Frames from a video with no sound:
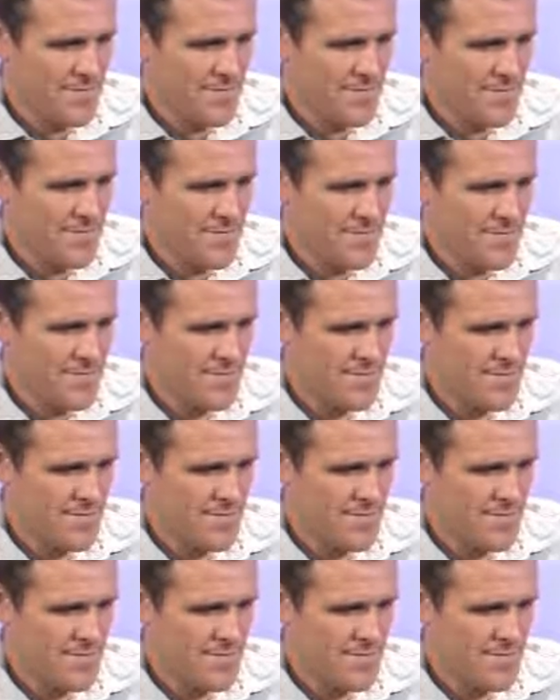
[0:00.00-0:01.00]

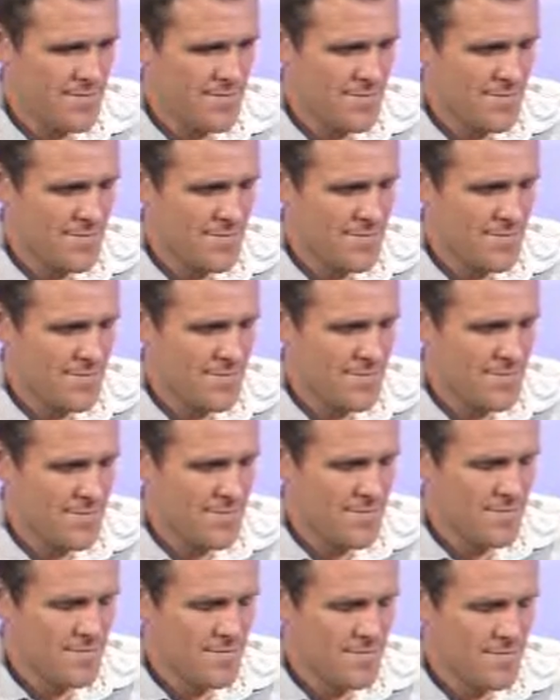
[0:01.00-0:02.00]

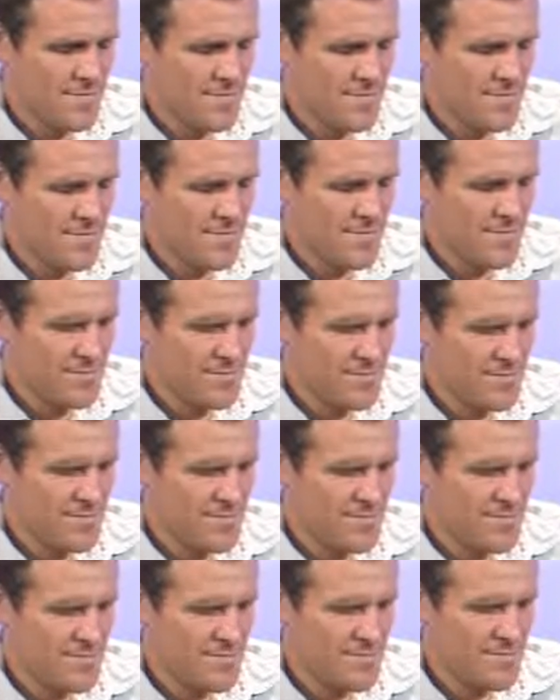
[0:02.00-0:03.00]

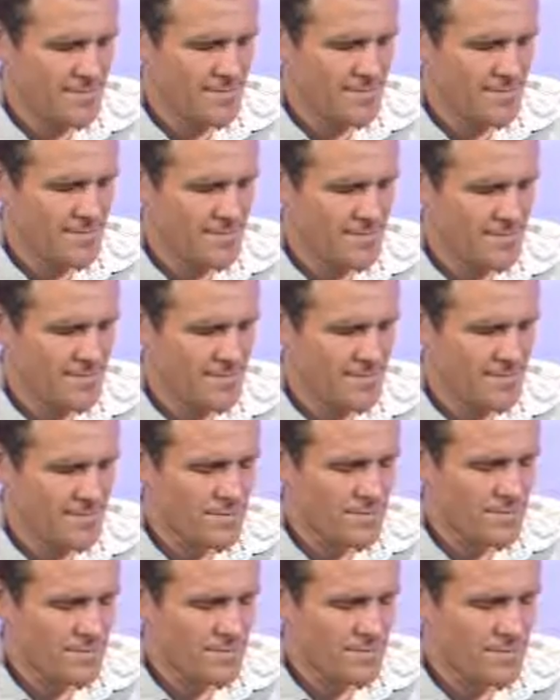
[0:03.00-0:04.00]

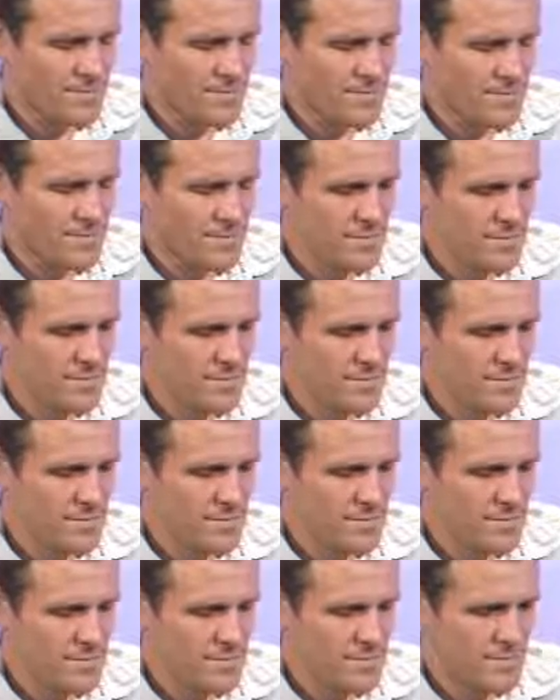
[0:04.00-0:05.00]

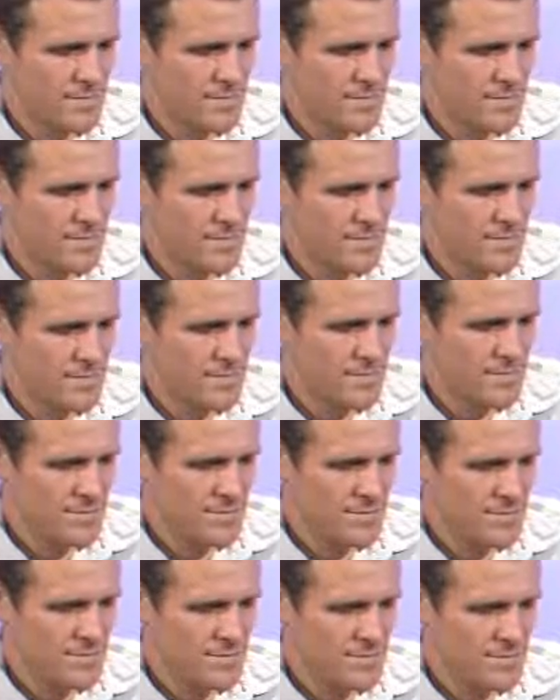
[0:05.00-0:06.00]

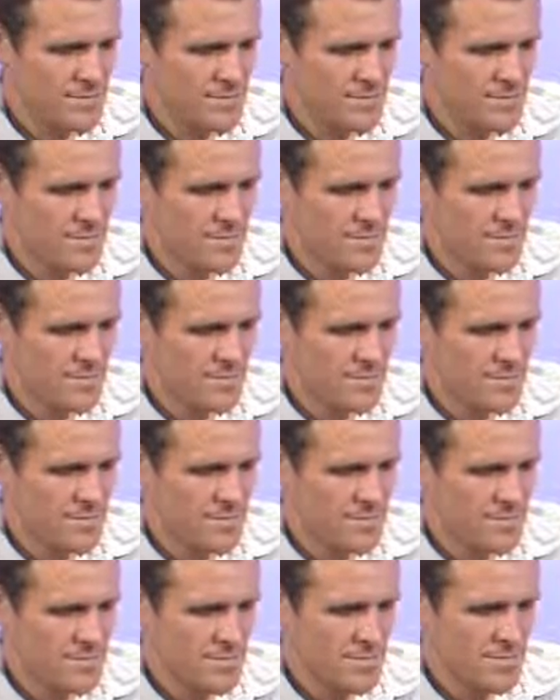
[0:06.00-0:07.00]

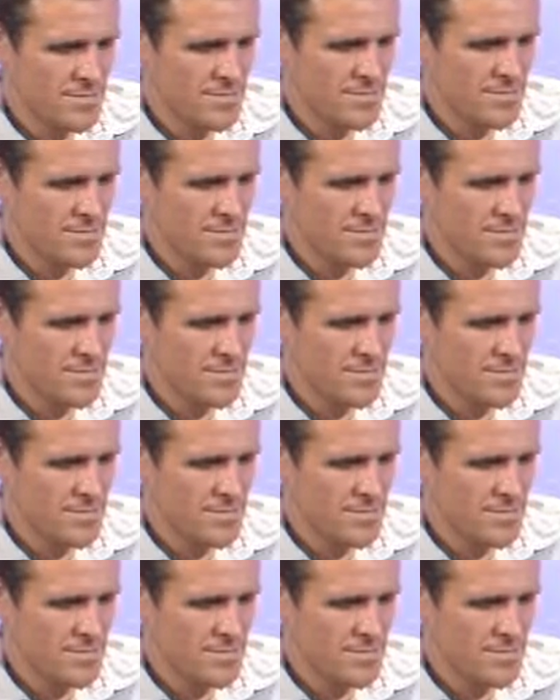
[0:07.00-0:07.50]
No words are spoken by the person on screen.